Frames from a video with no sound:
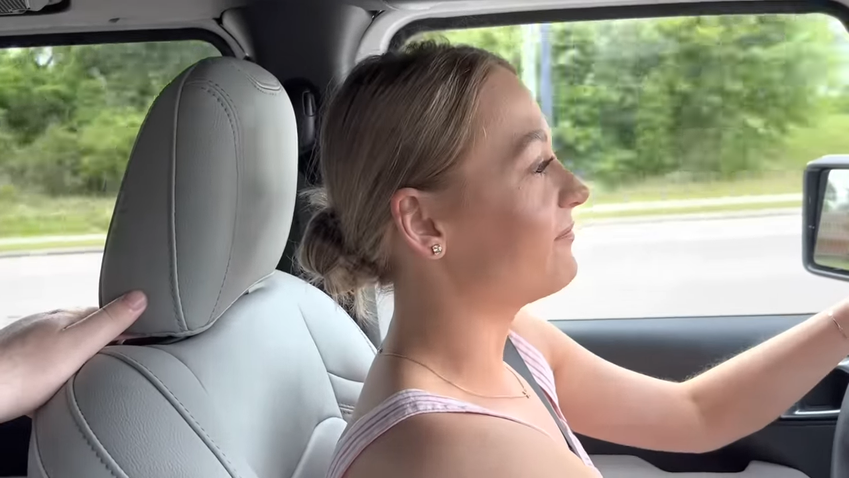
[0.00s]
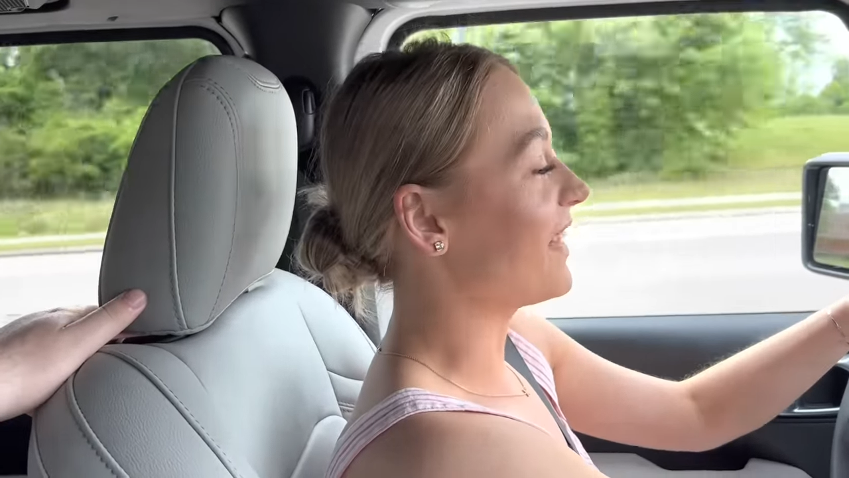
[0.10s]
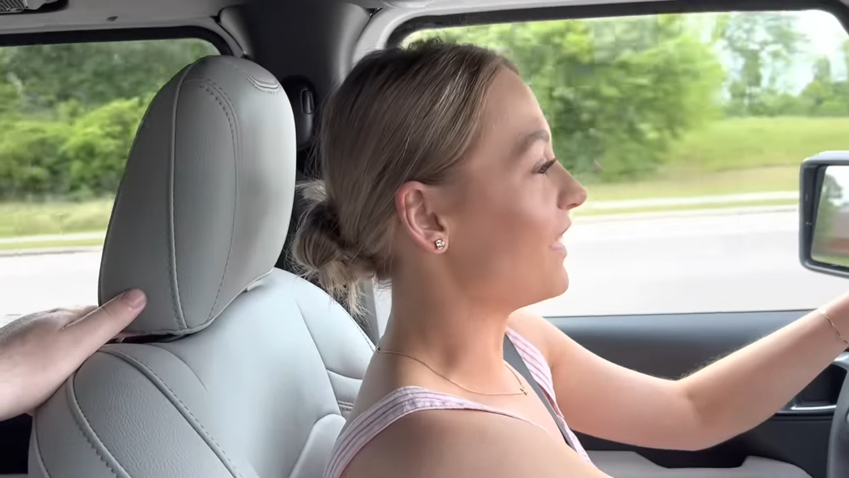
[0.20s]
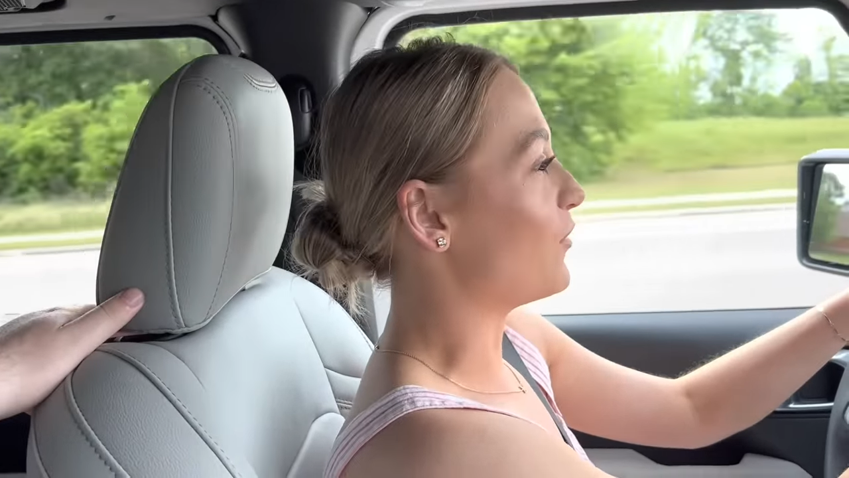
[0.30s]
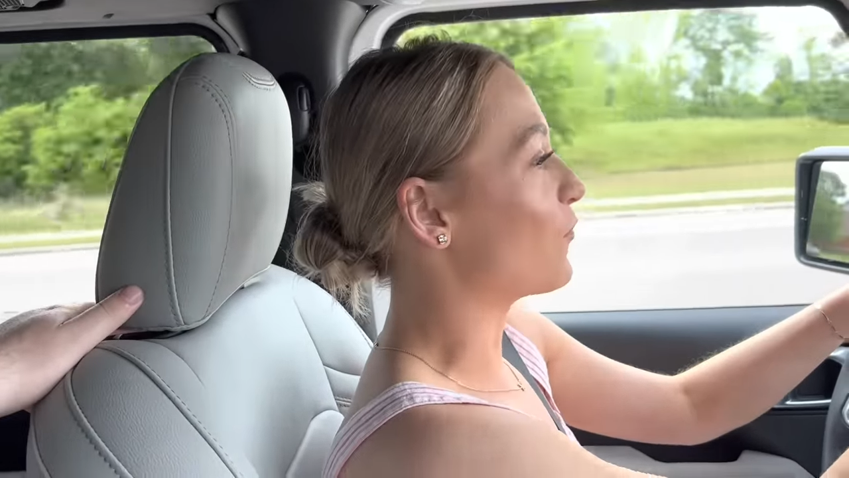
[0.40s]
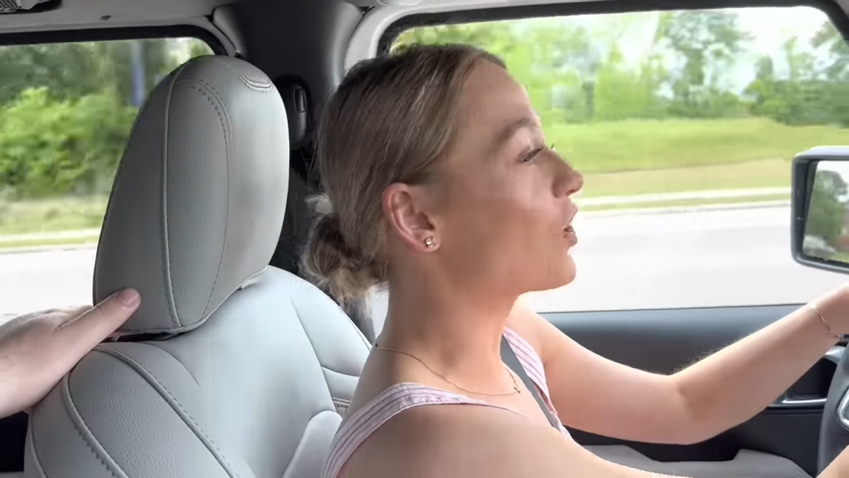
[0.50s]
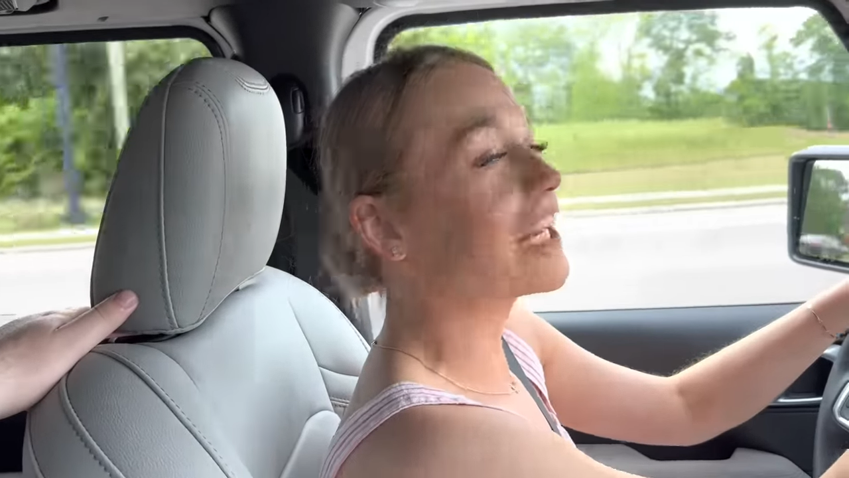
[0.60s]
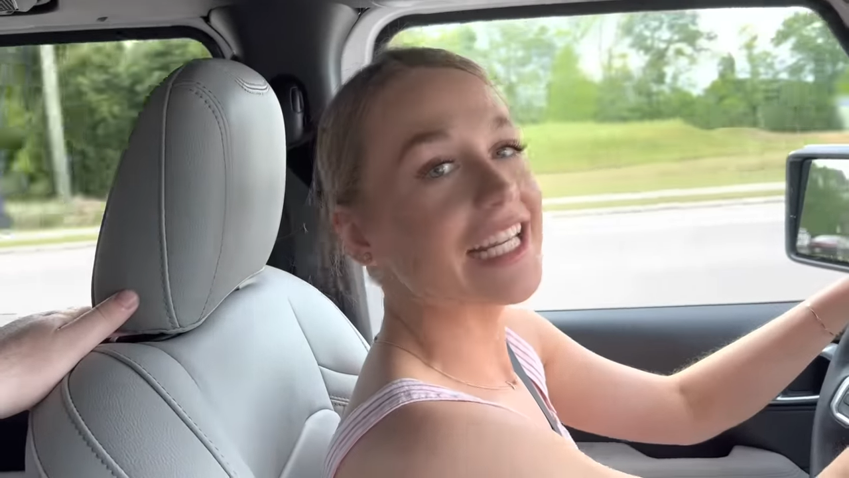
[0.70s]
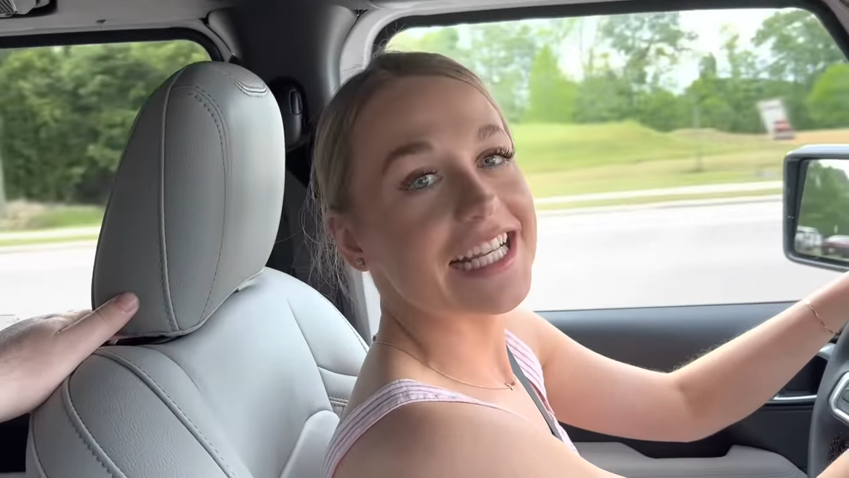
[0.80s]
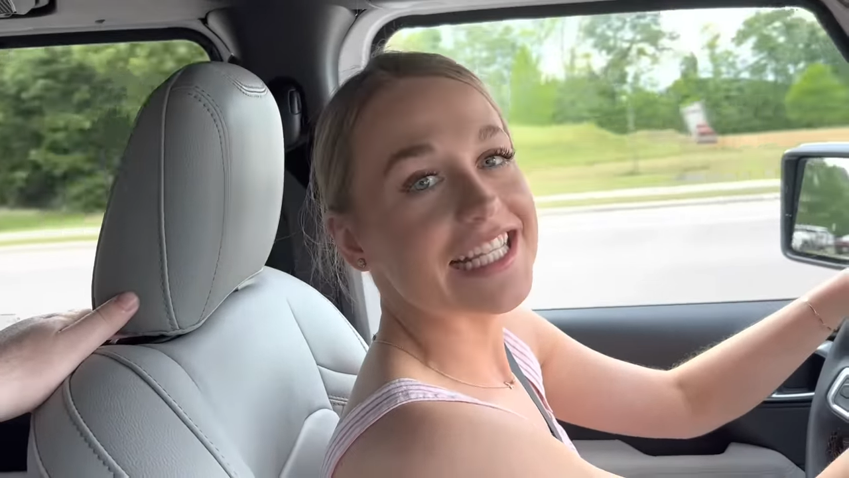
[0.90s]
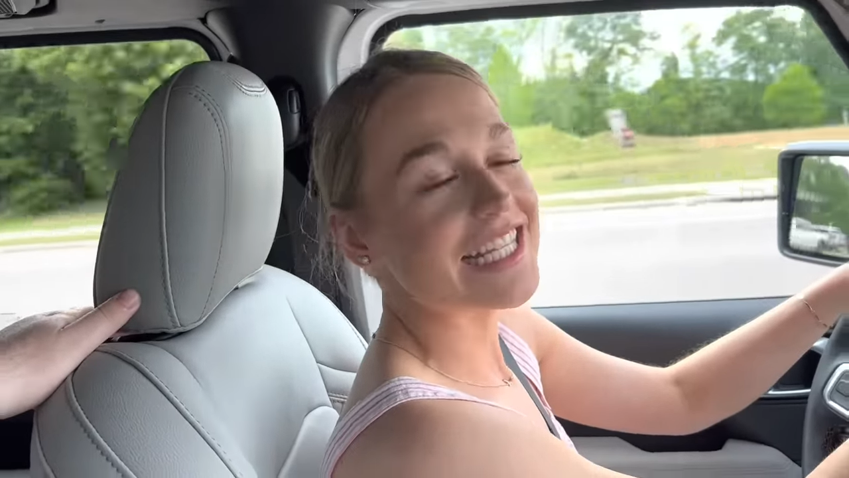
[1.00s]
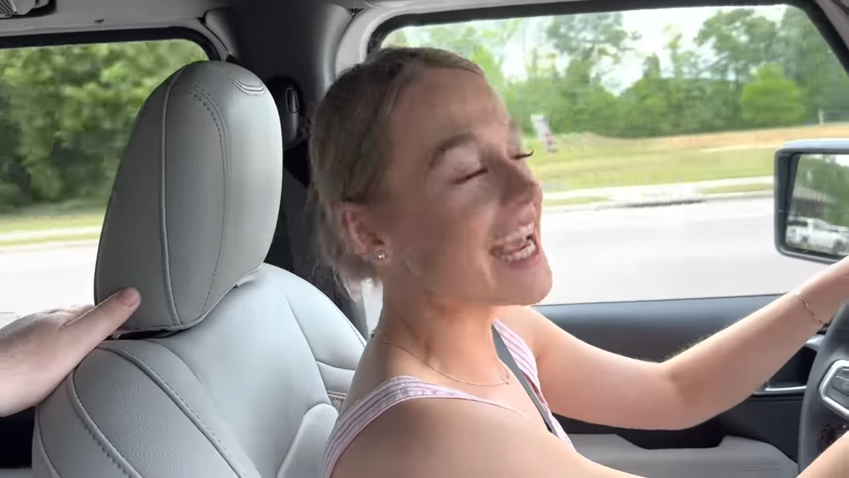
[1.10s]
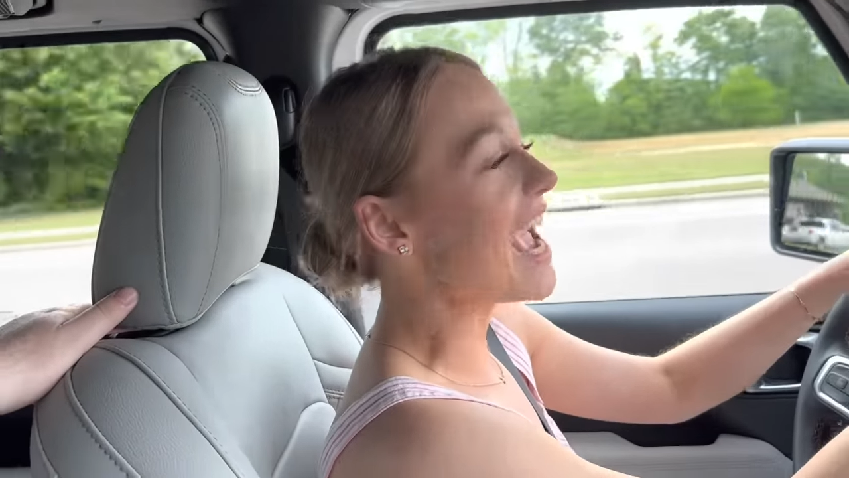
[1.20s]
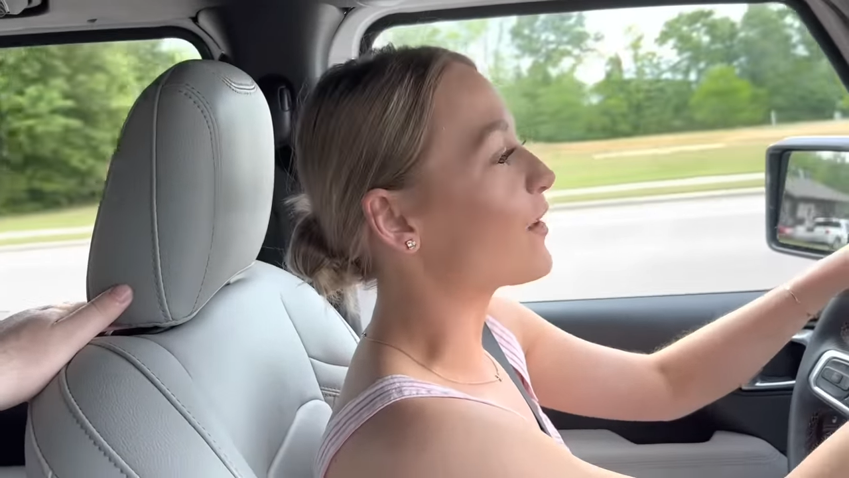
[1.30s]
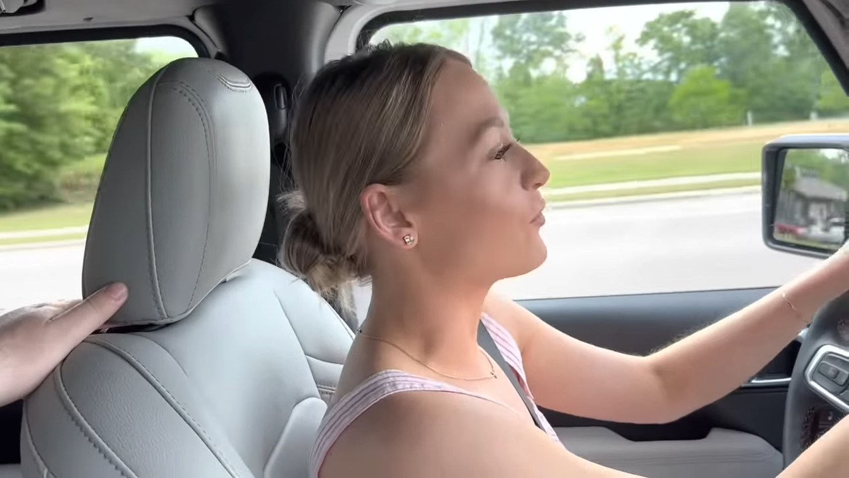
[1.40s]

Thank you. We're gonna get a snack.